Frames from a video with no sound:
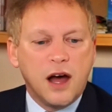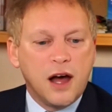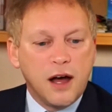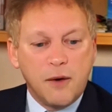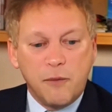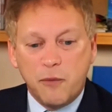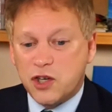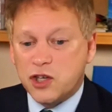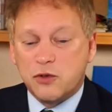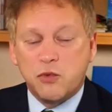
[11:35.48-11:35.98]

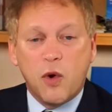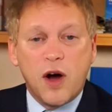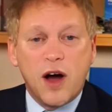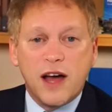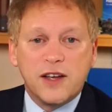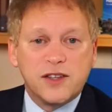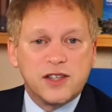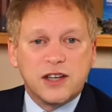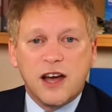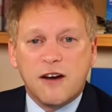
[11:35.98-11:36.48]
which is
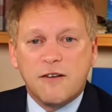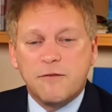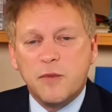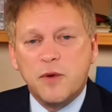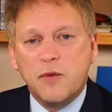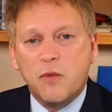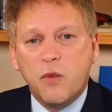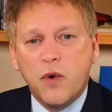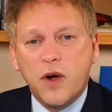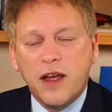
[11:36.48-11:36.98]
why, as a
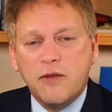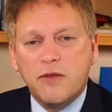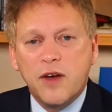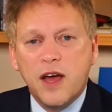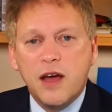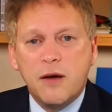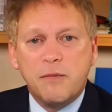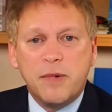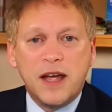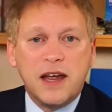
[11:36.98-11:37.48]
government, we've
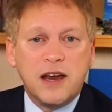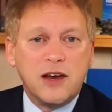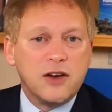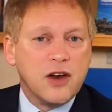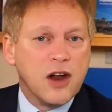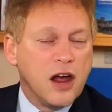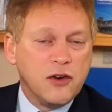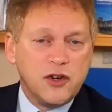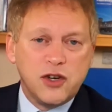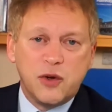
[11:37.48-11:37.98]

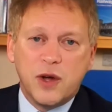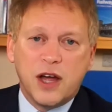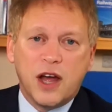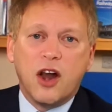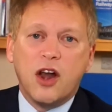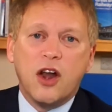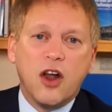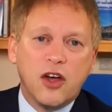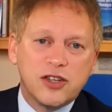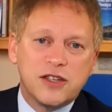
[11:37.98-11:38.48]
been doing a
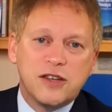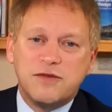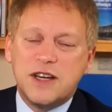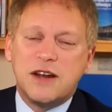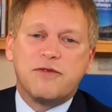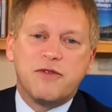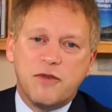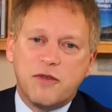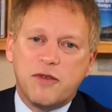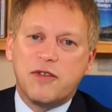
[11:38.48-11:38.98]
lot of
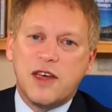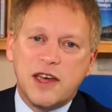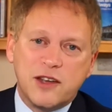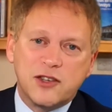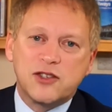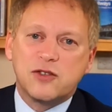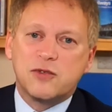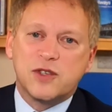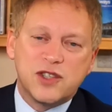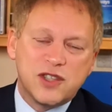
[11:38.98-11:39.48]
different
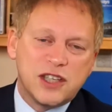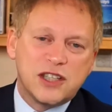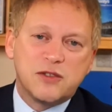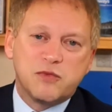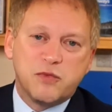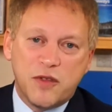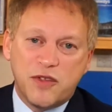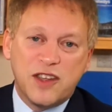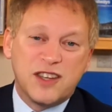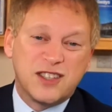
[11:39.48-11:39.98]
things to
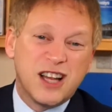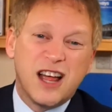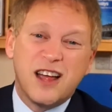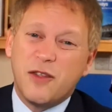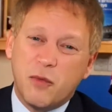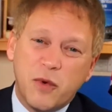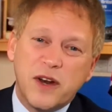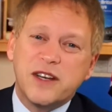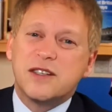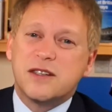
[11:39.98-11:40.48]
assist with things like
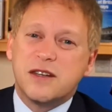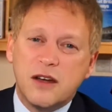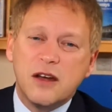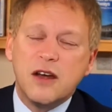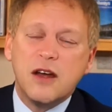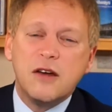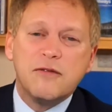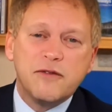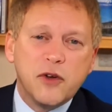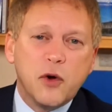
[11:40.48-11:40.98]
the winter
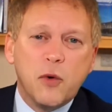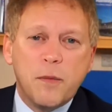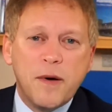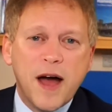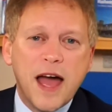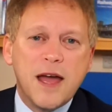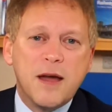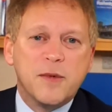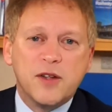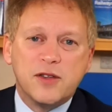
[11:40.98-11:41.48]
fuel
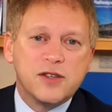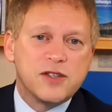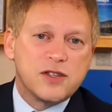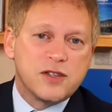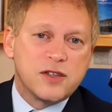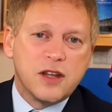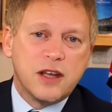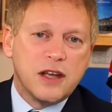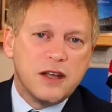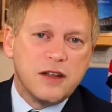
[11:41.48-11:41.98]
payments,
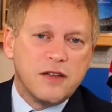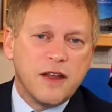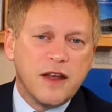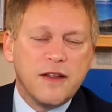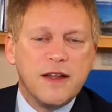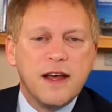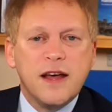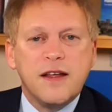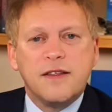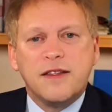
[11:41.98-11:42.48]

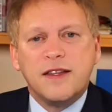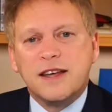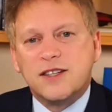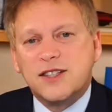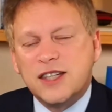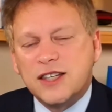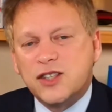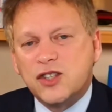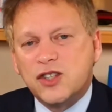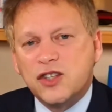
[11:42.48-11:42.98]
the
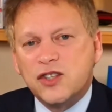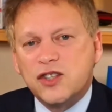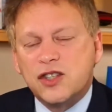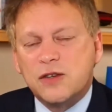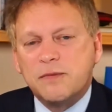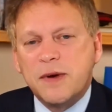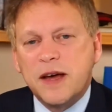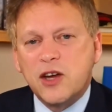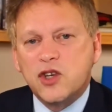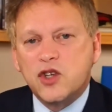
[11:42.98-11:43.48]
assistance
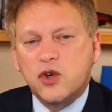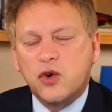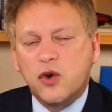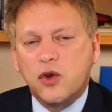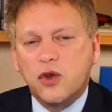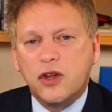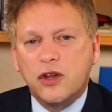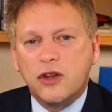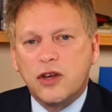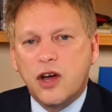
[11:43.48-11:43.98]
to make
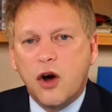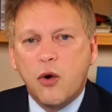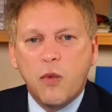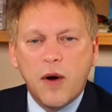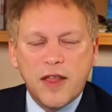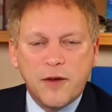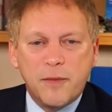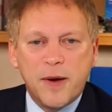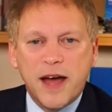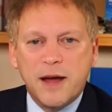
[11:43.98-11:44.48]
sure that cold
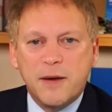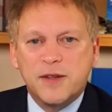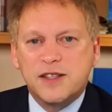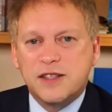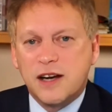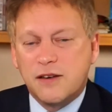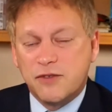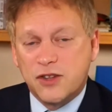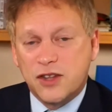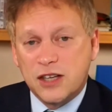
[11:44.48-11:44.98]
weather payments
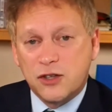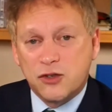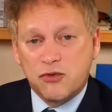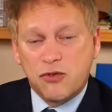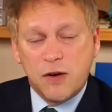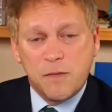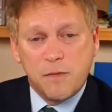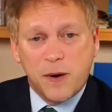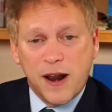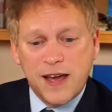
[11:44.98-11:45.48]
and other things
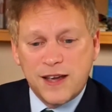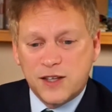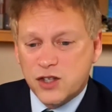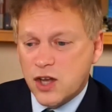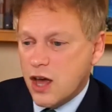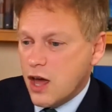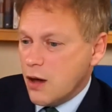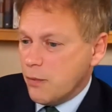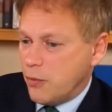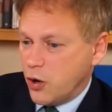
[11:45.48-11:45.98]
are in
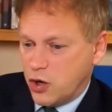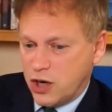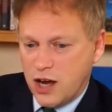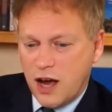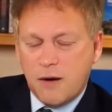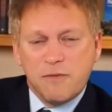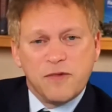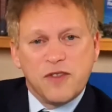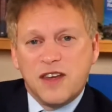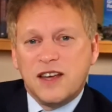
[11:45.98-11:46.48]
place, putting
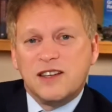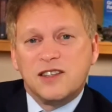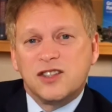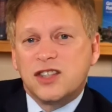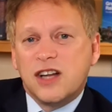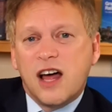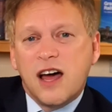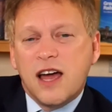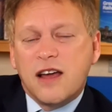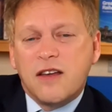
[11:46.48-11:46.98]
up
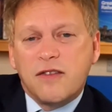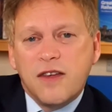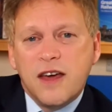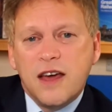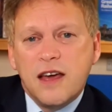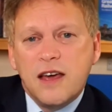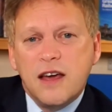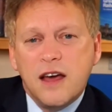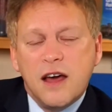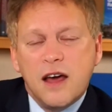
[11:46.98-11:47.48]
things like
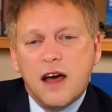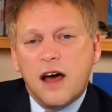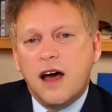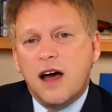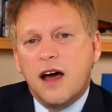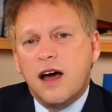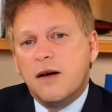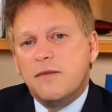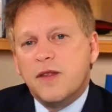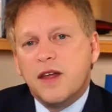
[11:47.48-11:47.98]

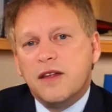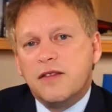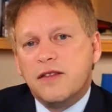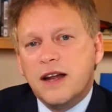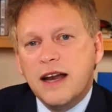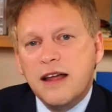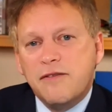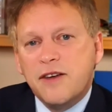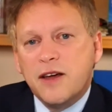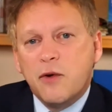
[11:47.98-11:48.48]
the
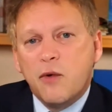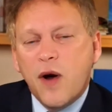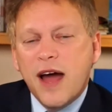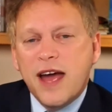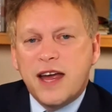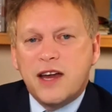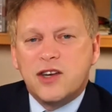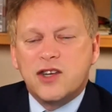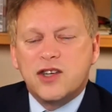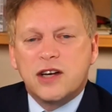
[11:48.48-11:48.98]
living
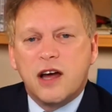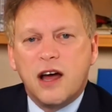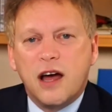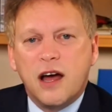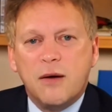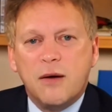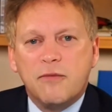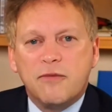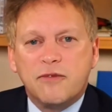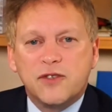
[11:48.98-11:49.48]
wage
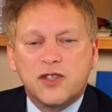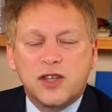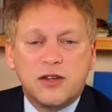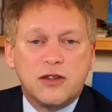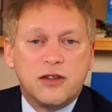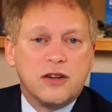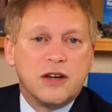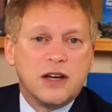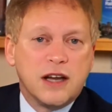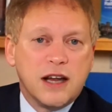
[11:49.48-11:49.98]
so
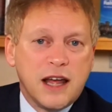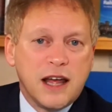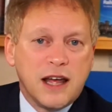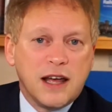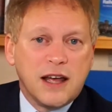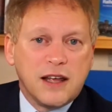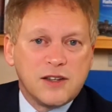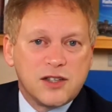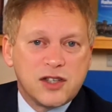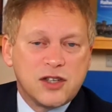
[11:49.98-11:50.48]
that
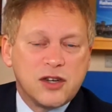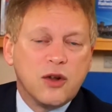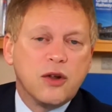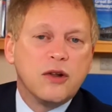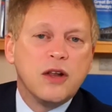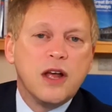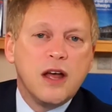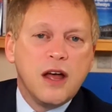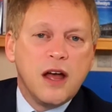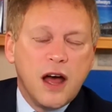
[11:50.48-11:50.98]
it
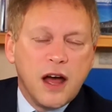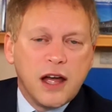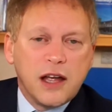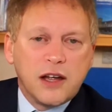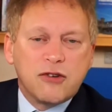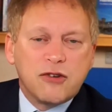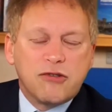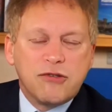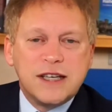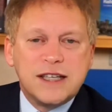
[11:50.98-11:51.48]
still
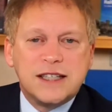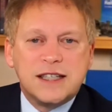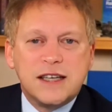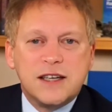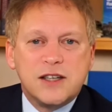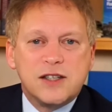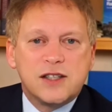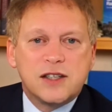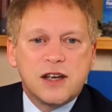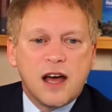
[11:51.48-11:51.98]

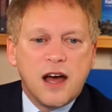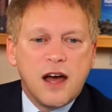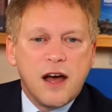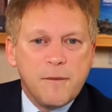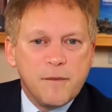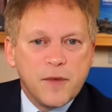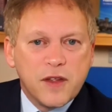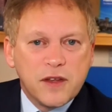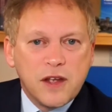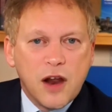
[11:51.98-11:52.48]
increases
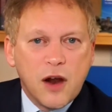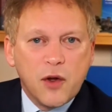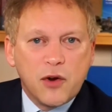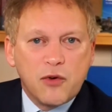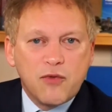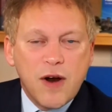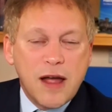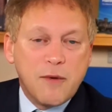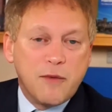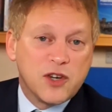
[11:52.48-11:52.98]
at a
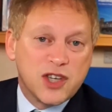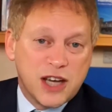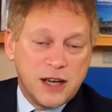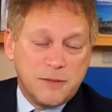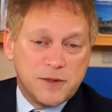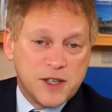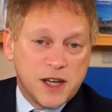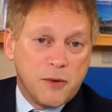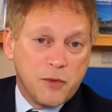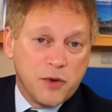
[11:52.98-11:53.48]
rate which
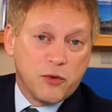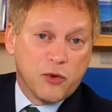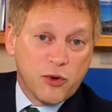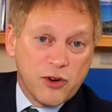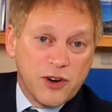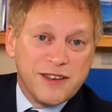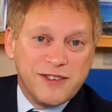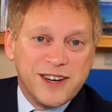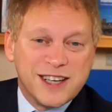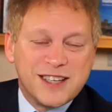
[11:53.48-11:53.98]
keeps up with
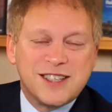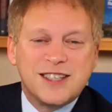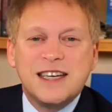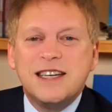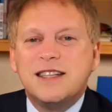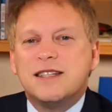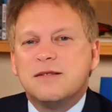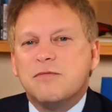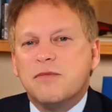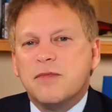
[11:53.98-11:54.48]
or even
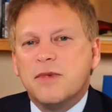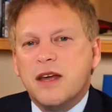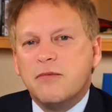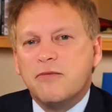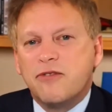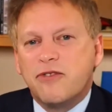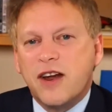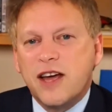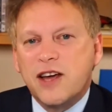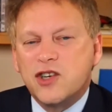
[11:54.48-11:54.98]
exceeds
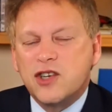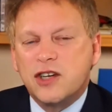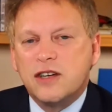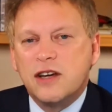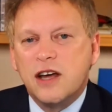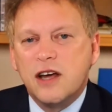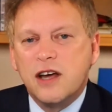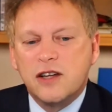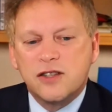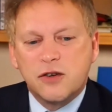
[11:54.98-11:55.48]
inflation.
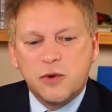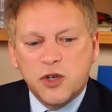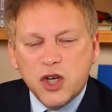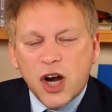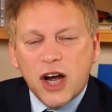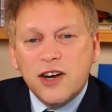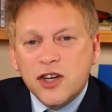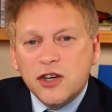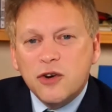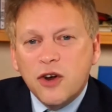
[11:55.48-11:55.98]
So we're
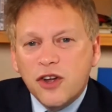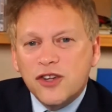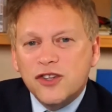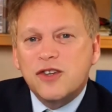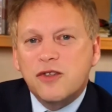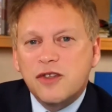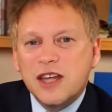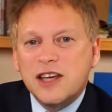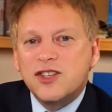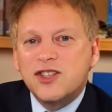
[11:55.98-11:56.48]
trying to do lots
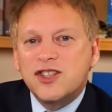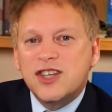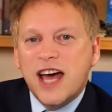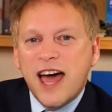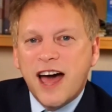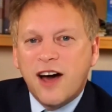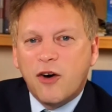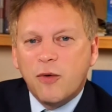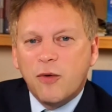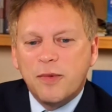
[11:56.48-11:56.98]
of things to
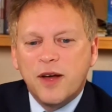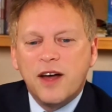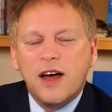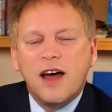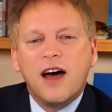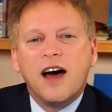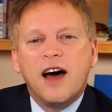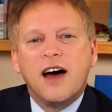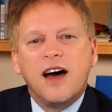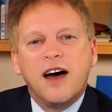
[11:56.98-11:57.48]
help.
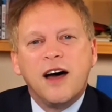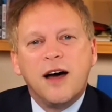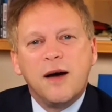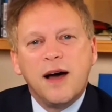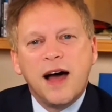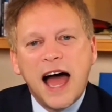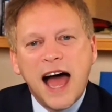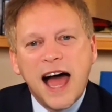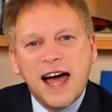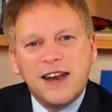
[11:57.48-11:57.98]

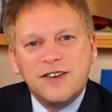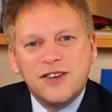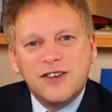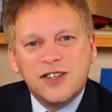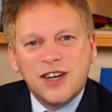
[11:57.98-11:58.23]
I